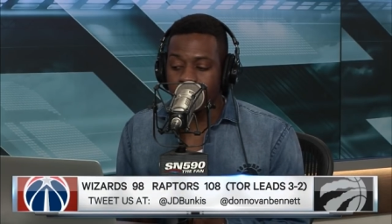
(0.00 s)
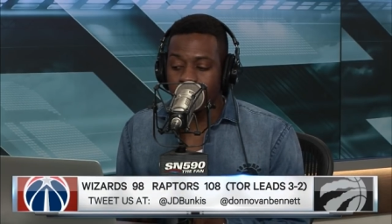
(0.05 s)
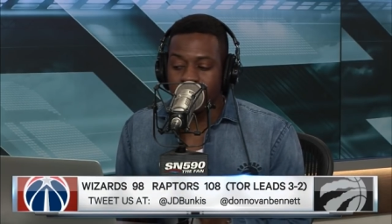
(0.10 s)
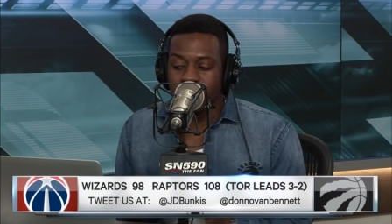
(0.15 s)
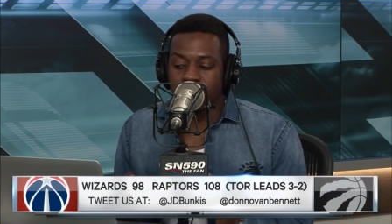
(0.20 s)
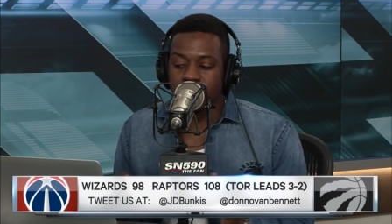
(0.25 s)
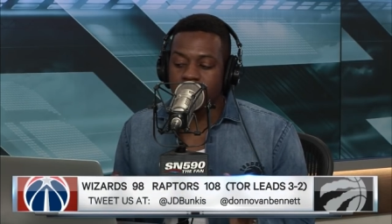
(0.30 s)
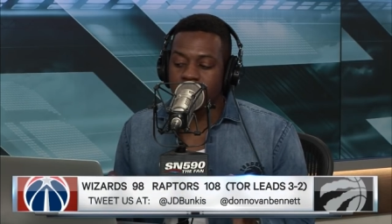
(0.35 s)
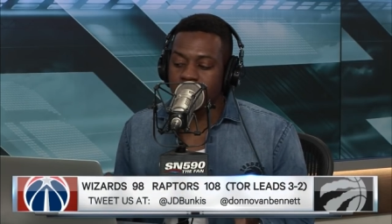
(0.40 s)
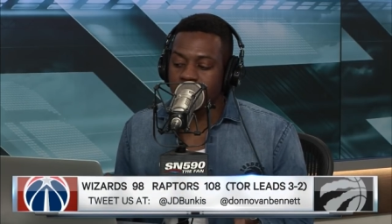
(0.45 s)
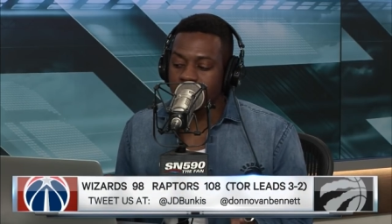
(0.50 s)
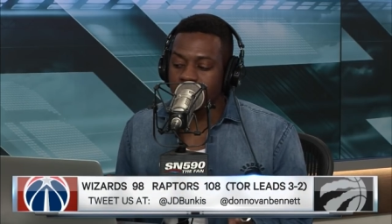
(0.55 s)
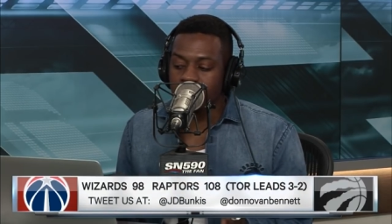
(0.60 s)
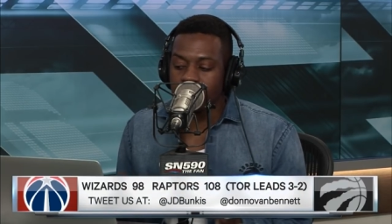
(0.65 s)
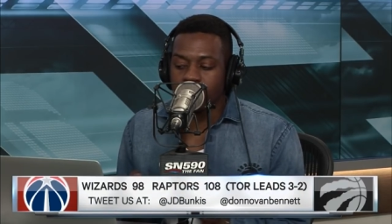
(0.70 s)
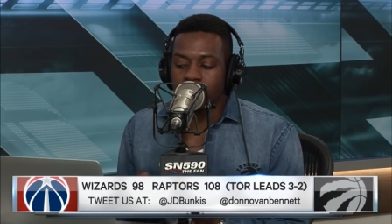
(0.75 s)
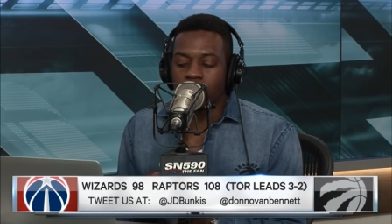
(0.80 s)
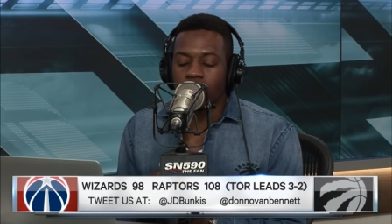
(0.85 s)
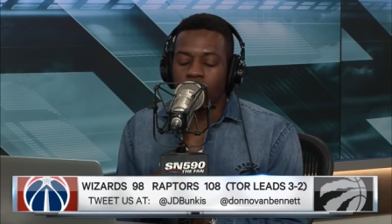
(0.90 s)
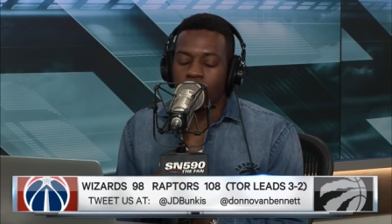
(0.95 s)
But it's an,
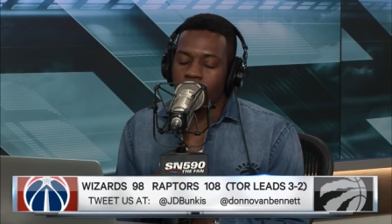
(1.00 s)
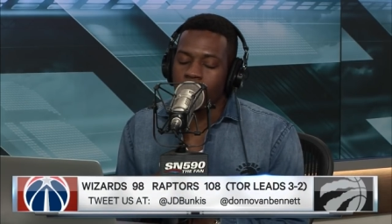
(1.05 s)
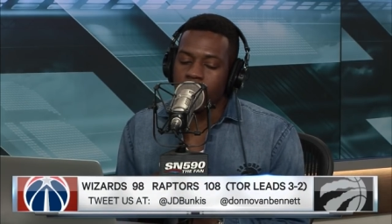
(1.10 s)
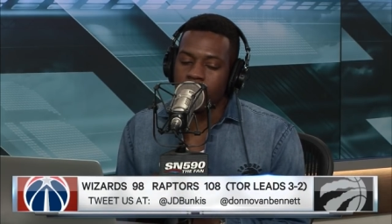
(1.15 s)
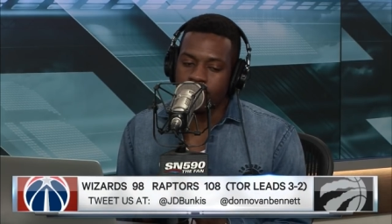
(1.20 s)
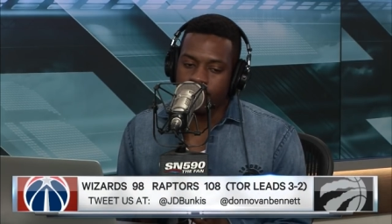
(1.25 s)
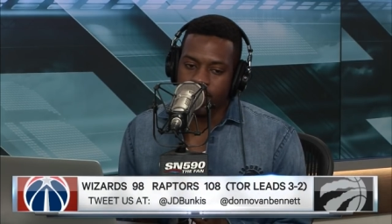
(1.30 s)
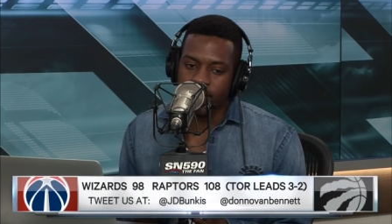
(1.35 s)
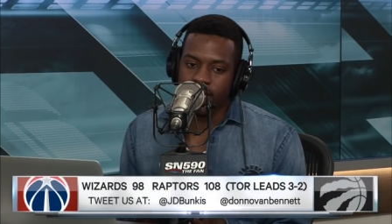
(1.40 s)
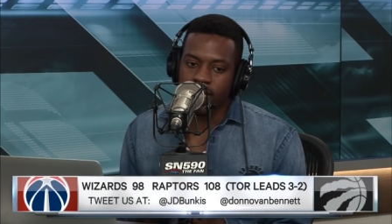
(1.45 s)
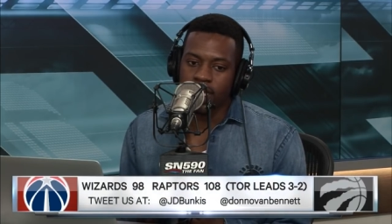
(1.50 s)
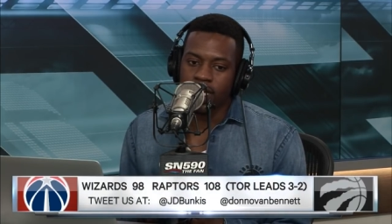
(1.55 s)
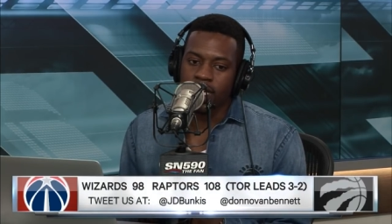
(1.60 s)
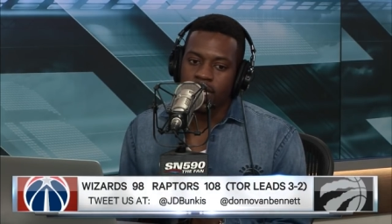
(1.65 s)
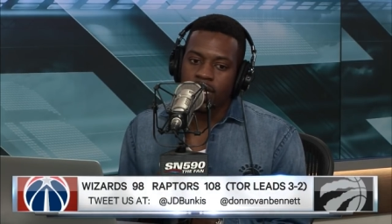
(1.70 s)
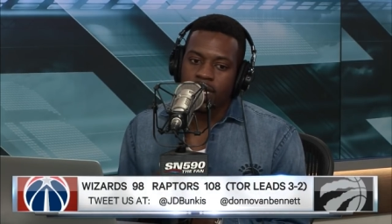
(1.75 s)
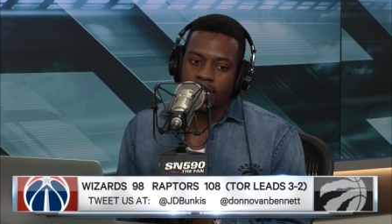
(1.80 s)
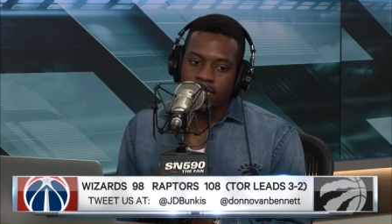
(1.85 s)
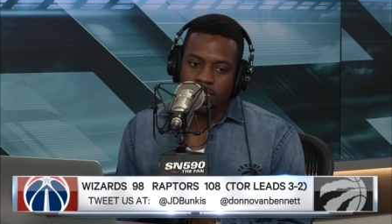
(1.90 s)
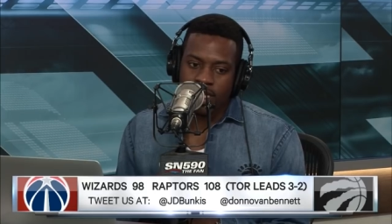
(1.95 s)
still an incredibly
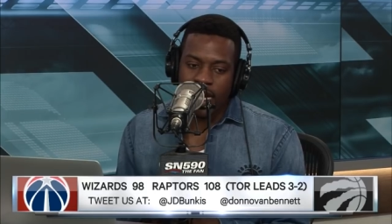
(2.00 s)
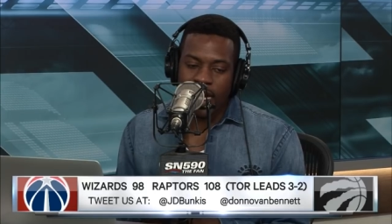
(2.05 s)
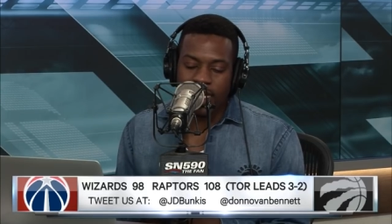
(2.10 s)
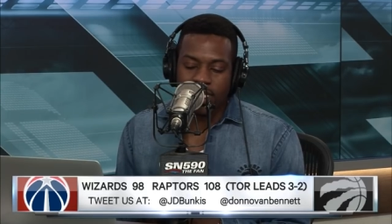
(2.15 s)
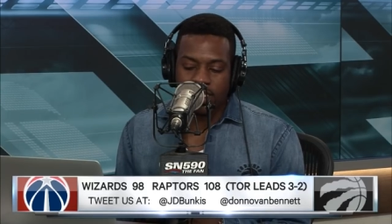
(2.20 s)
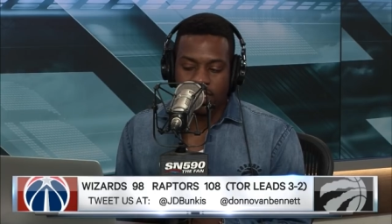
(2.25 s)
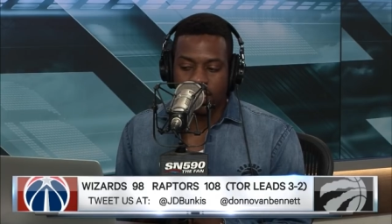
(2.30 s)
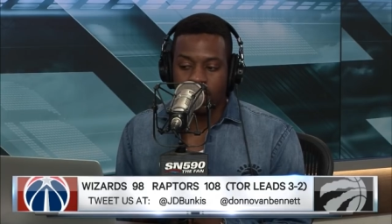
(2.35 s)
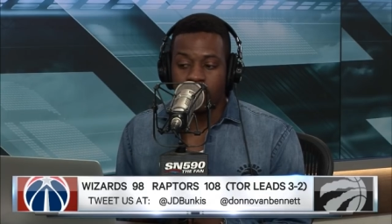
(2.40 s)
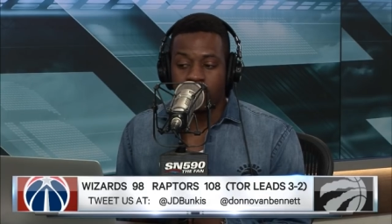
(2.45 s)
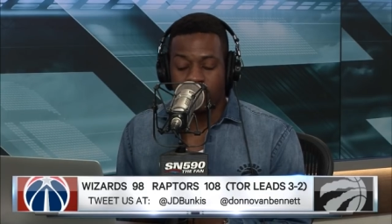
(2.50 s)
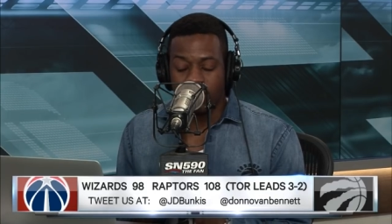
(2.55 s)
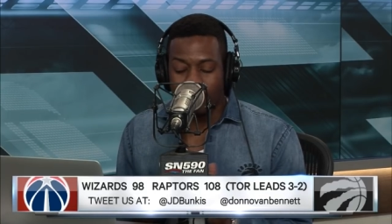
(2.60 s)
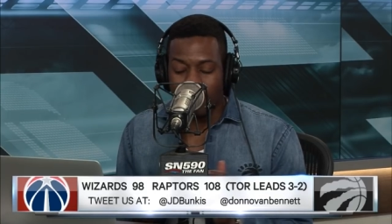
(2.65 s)
tight series.